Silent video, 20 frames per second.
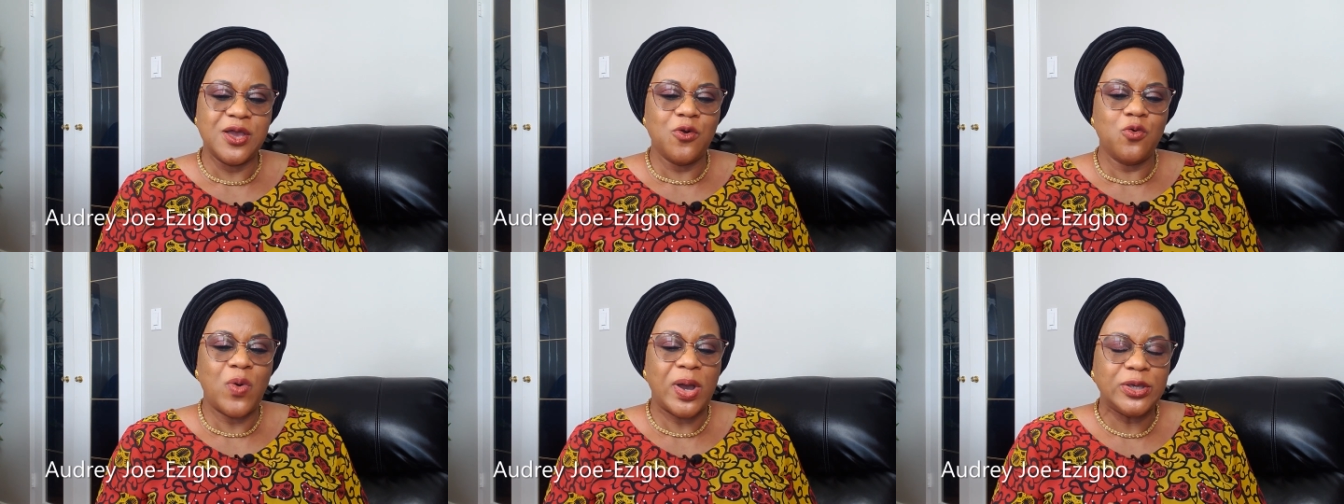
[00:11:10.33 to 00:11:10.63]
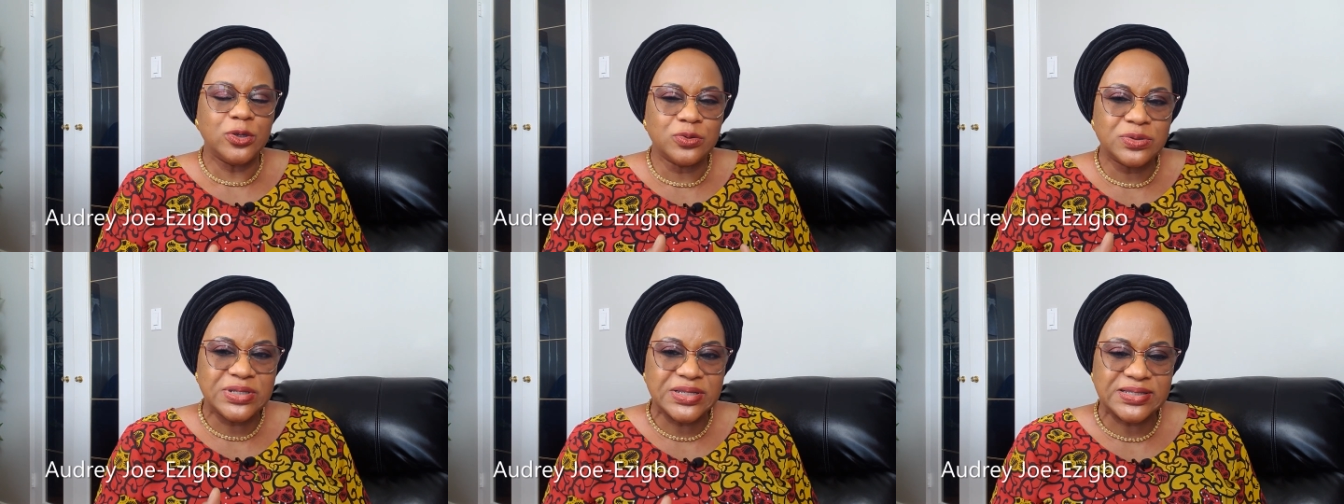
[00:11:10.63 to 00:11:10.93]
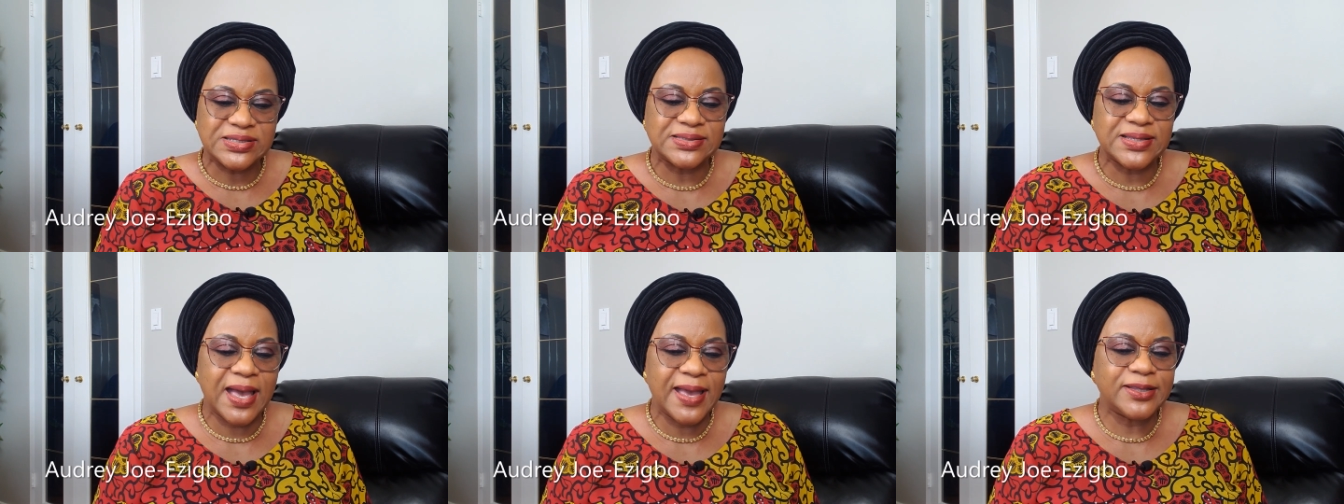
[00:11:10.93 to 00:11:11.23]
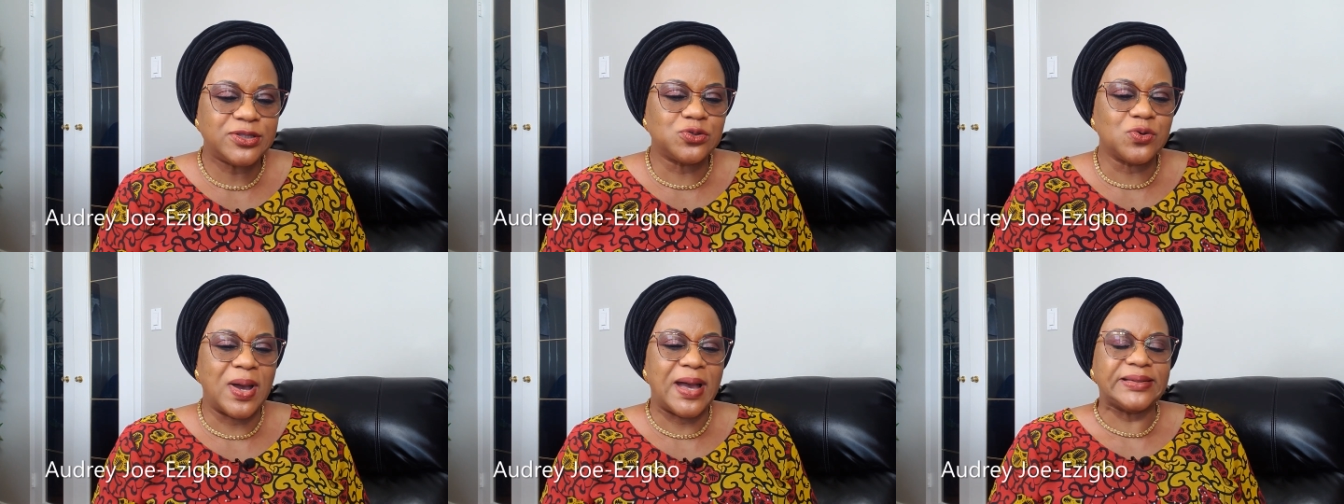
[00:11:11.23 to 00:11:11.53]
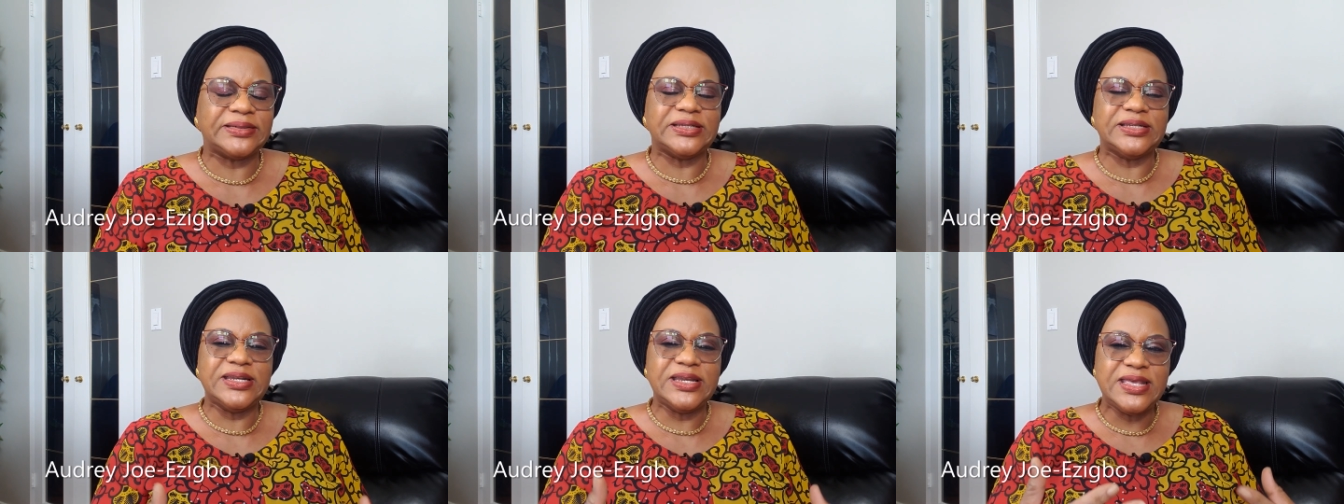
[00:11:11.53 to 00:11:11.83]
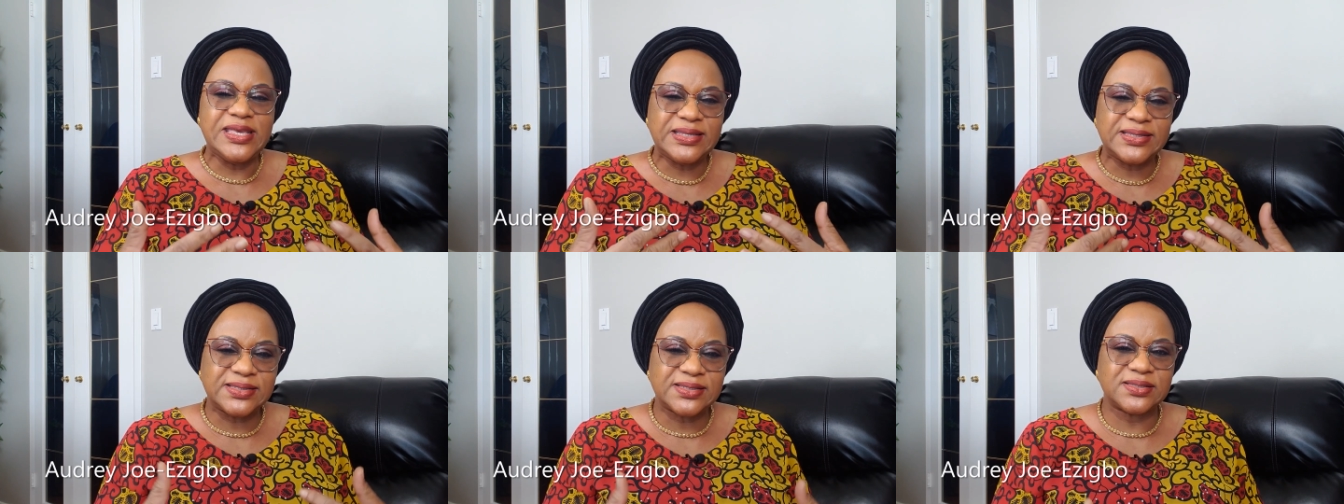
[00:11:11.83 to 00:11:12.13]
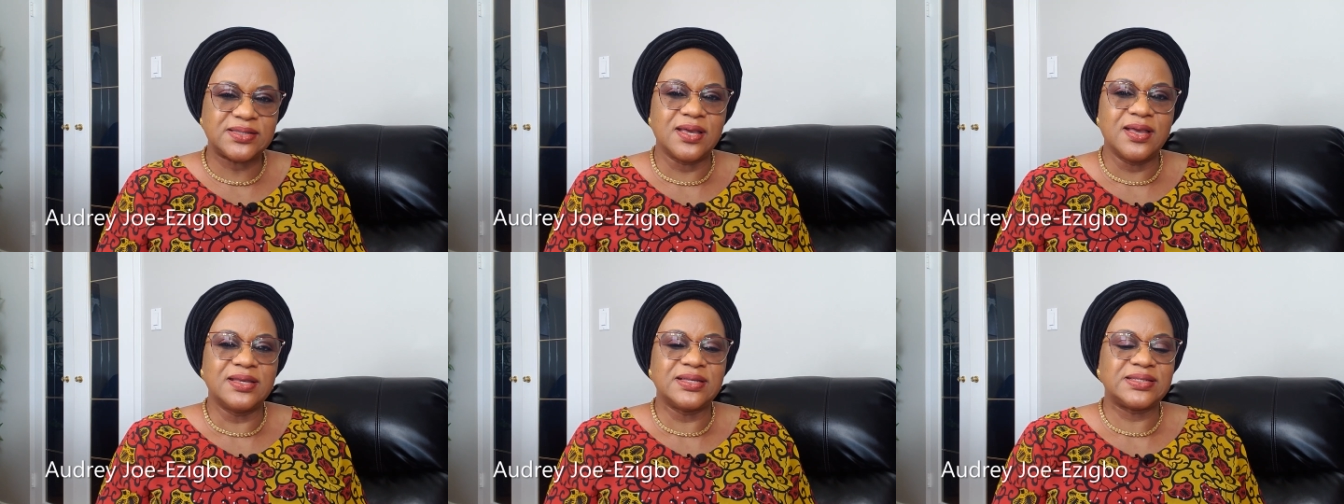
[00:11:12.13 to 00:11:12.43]
where you decide to at
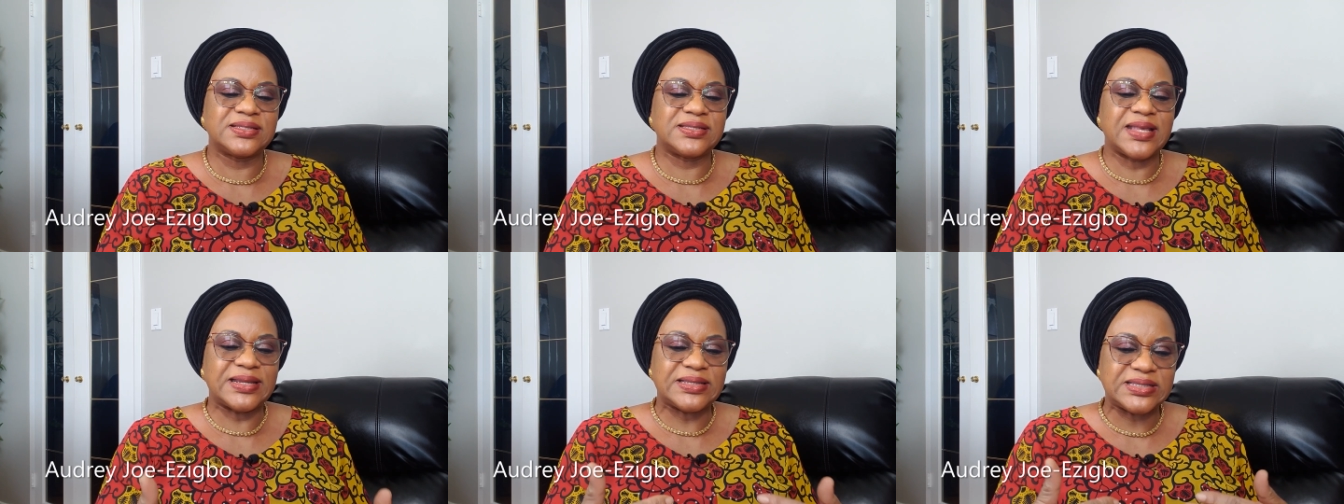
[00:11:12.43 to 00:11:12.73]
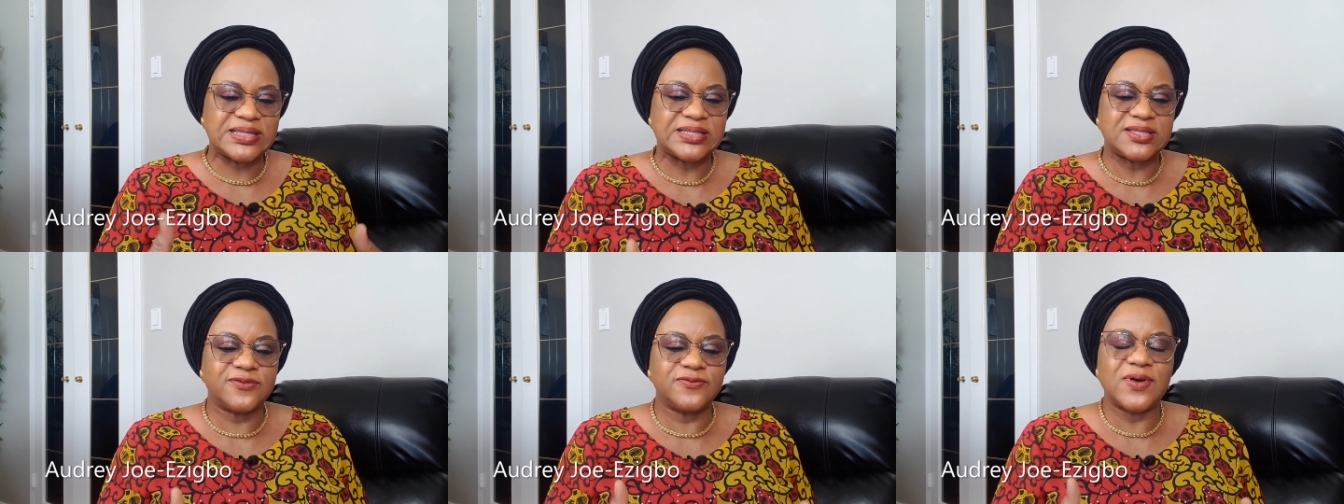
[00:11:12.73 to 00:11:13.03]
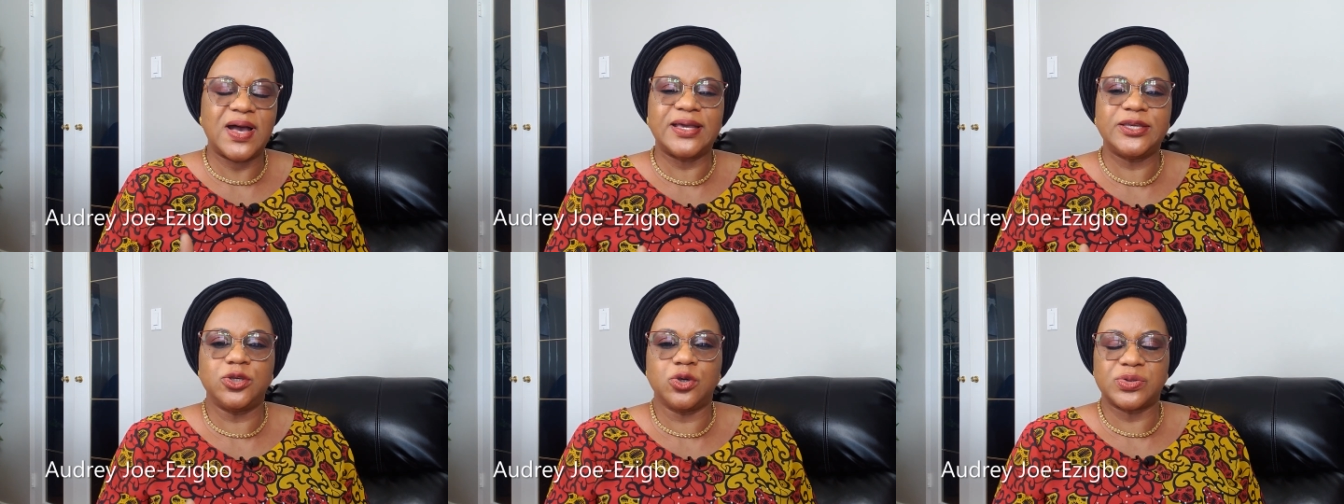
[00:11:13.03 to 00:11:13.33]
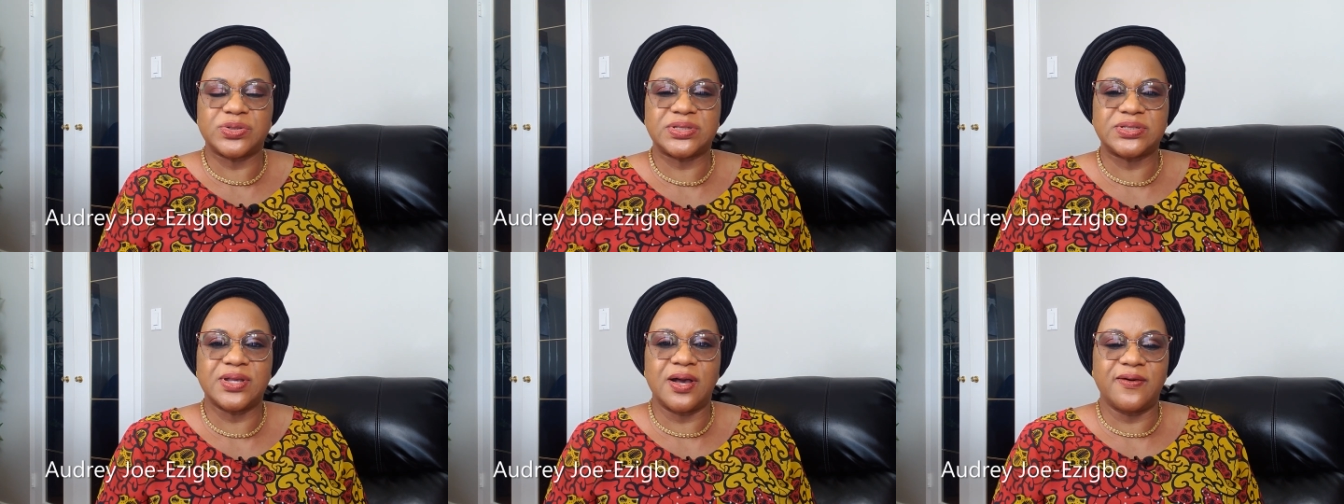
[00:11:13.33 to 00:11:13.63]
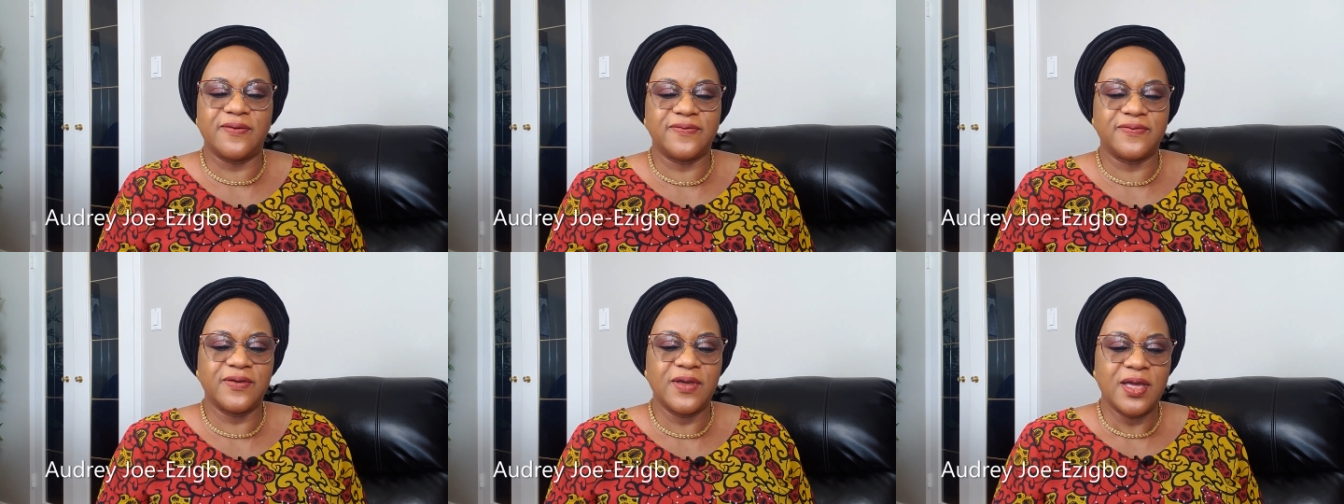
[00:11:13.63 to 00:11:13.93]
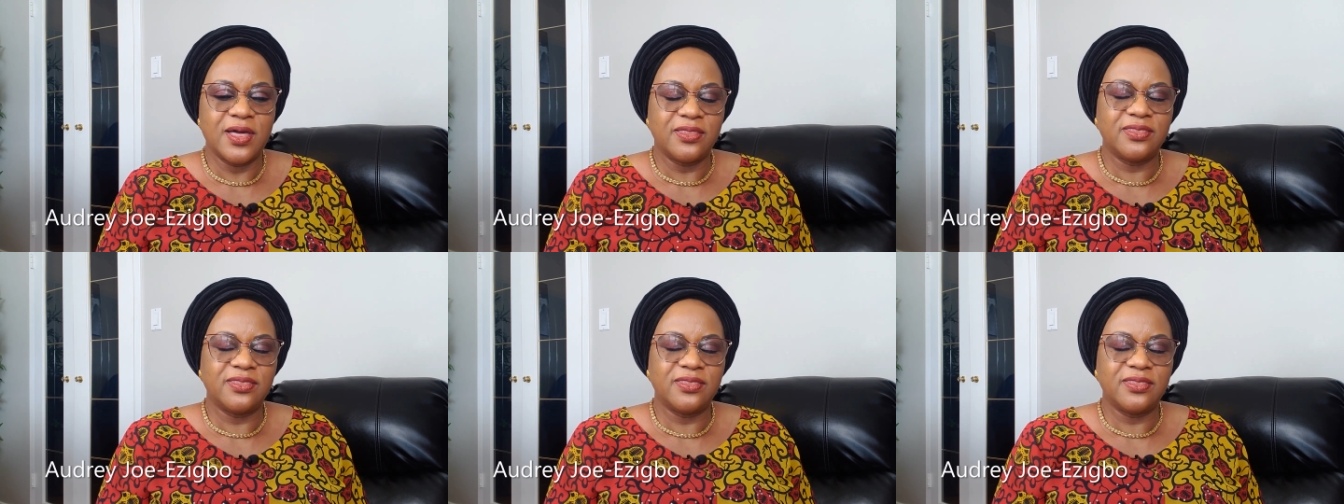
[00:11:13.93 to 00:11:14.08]
least satisfy yourself